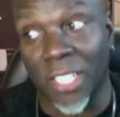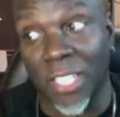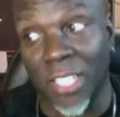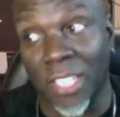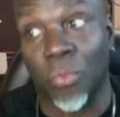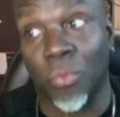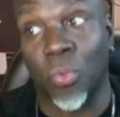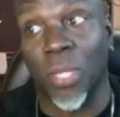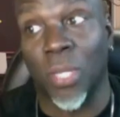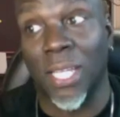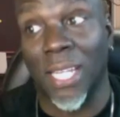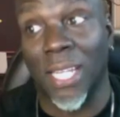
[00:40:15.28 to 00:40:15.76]

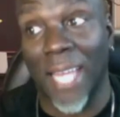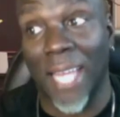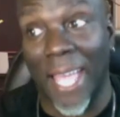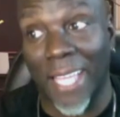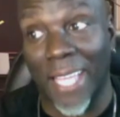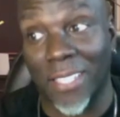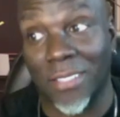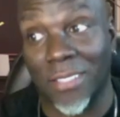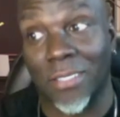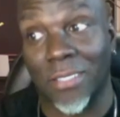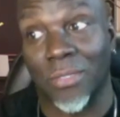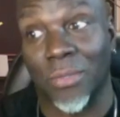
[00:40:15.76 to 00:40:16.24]
we
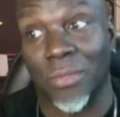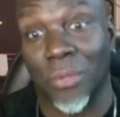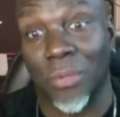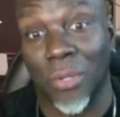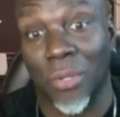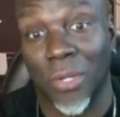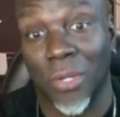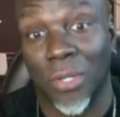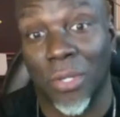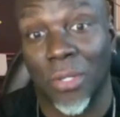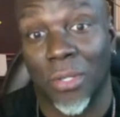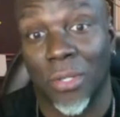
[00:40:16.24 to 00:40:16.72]
like to,
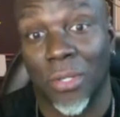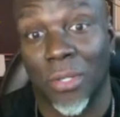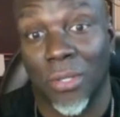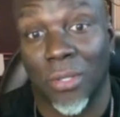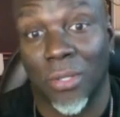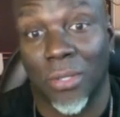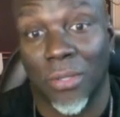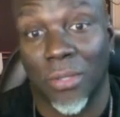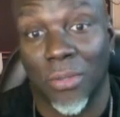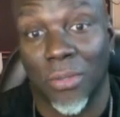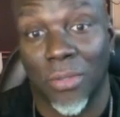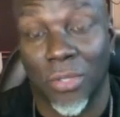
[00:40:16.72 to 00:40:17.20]

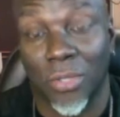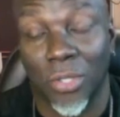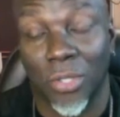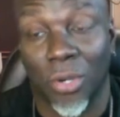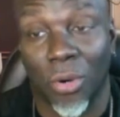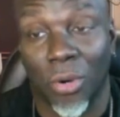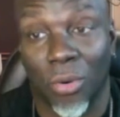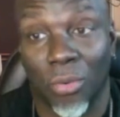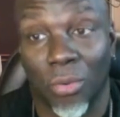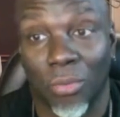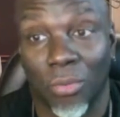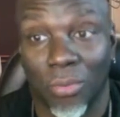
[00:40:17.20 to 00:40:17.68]
you
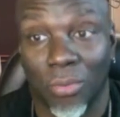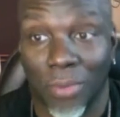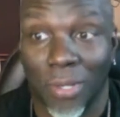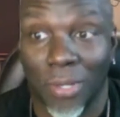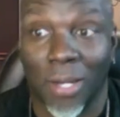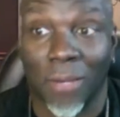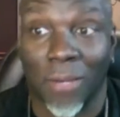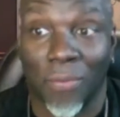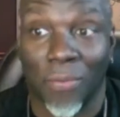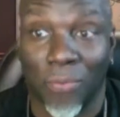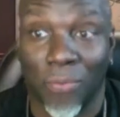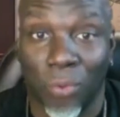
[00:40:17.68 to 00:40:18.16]
know,
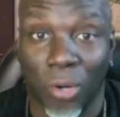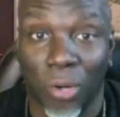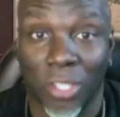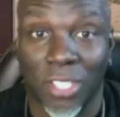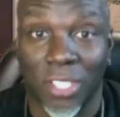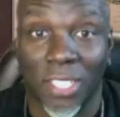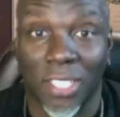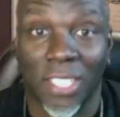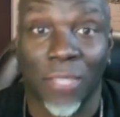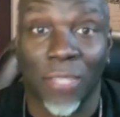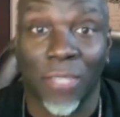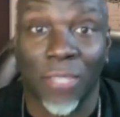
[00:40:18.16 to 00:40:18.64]

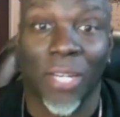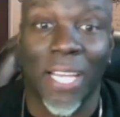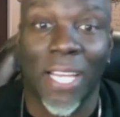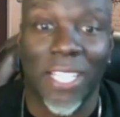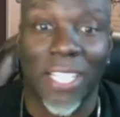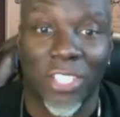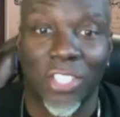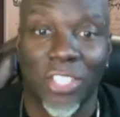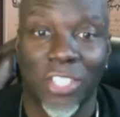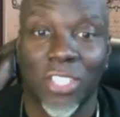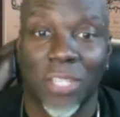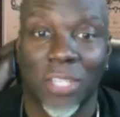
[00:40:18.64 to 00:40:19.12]
unfortunately in
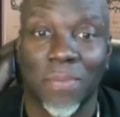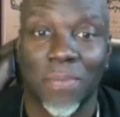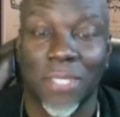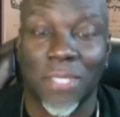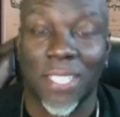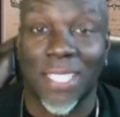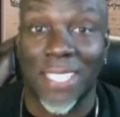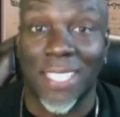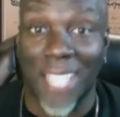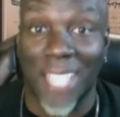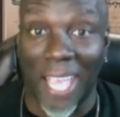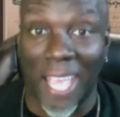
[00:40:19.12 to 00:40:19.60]
relationships
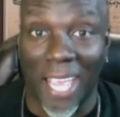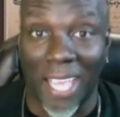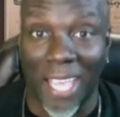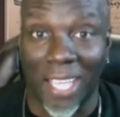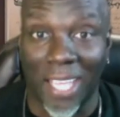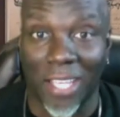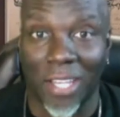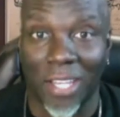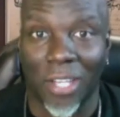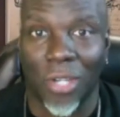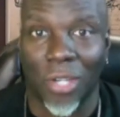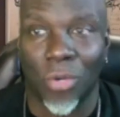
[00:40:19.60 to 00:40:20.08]
today,